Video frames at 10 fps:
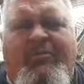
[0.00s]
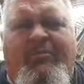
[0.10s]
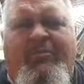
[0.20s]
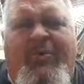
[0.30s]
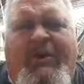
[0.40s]

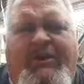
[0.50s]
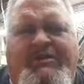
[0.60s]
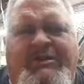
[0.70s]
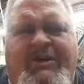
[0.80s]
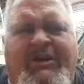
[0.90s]
Buddy
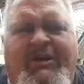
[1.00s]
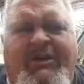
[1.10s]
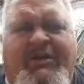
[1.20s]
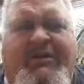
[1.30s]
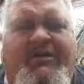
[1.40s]
Jug.
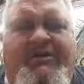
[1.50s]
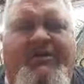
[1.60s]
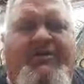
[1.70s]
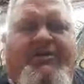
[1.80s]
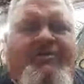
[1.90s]

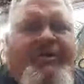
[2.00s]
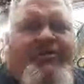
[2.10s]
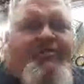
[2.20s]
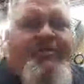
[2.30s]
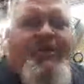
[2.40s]
Who in the
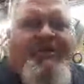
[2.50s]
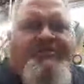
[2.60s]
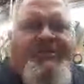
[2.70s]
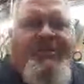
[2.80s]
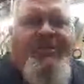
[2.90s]
hell's Buddy
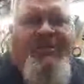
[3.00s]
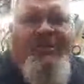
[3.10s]
Jug?